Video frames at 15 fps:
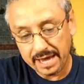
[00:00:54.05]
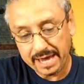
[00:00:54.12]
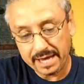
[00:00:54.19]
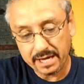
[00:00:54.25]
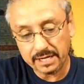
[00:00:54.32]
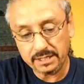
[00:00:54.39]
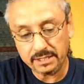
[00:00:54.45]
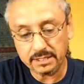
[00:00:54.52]

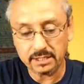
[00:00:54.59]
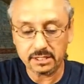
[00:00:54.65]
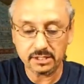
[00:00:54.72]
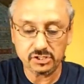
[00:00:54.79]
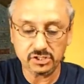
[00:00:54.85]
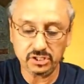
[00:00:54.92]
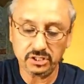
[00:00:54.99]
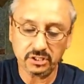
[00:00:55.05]
And
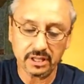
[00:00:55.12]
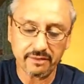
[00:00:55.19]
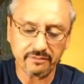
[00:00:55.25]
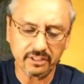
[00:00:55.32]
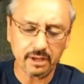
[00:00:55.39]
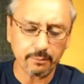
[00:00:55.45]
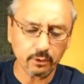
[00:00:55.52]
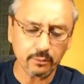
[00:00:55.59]
uh, she
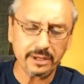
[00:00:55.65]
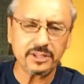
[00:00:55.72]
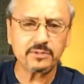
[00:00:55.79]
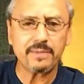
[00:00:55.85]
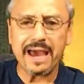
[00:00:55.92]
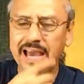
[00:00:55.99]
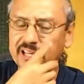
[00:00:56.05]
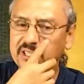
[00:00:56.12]
left, a couple of
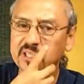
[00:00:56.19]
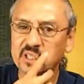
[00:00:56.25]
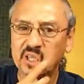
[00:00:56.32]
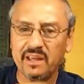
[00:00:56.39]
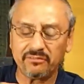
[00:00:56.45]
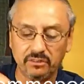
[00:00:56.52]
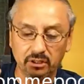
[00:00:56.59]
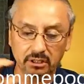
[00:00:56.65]
weeks back, she
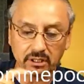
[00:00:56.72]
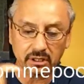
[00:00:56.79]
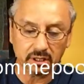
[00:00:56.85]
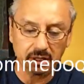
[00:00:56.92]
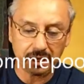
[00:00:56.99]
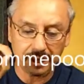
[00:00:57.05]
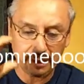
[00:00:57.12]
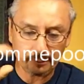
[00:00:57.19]
left a
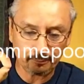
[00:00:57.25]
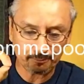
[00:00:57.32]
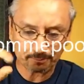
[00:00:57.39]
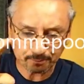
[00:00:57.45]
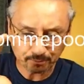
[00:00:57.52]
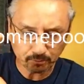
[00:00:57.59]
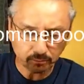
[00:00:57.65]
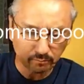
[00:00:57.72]
little...
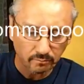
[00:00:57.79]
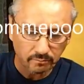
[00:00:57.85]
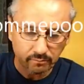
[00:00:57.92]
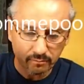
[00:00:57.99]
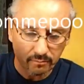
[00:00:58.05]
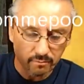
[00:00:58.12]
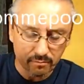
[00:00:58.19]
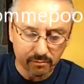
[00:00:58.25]
Um,
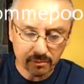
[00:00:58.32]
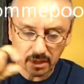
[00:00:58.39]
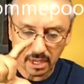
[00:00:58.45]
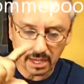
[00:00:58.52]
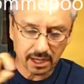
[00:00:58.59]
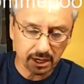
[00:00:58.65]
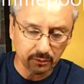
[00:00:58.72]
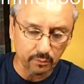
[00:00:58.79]

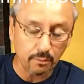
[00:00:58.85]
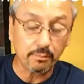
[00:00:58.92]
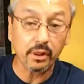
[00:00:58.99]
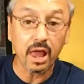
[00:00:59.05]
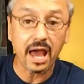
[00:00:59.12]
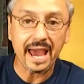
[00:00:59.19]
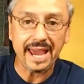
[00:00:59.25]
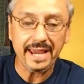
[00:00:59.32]
uh,
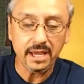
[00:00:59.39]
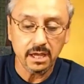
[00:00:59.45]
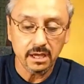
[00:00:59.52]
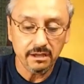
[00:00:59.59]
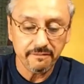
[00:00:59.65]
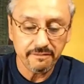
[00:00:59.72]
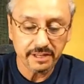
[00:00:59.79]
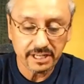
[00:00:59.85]
reply,
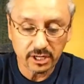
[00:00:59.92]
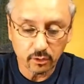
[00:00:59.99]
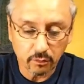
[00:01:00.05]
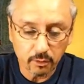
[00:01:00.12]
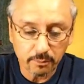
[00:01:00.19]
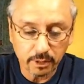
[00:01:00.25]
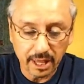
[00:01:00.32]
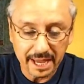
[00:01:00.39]

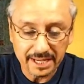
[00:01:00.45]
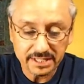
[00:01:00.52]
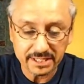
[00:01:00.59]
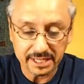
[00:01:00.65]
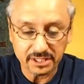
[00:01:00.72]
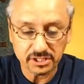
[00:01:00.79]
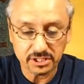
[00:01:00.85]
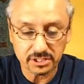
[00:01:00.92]
video reply,
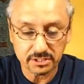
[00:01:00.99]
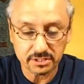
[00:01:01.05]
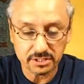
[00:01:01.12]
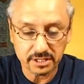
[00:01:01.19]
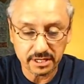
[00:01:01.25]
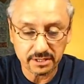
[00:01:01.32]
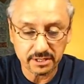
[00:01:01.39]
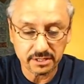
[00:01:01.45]
saying she
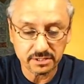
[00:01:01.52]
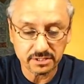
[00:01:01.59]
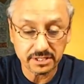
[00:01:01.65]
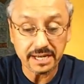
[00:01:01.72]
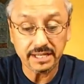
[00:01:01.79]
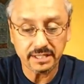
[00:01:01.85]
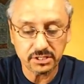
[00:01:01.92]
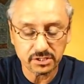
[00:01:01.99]
say
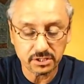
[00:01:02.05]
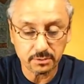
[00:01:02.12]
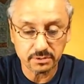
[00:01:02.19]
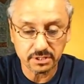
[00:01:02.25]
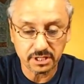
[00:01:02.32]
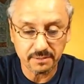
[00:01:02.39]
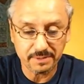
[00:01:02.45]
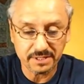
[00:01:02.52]
stating that she
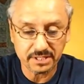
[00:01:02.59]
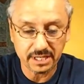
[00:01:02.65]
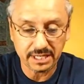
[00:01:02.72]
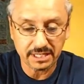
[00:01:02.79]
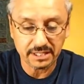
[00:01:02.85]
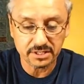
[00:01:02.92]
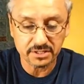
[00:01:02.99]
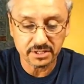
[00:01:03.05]
was going to be
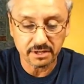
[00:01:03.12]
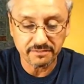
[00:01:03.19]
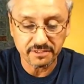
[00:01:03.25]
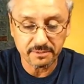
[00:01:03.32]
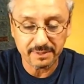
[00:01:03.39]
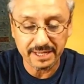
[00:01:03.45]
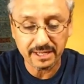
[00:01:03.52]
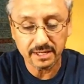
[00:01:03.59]
sending this
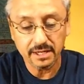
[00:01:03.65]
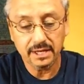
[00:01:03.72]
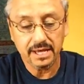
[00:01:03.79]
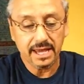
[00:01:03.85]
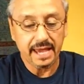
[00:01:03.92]
stuff to me.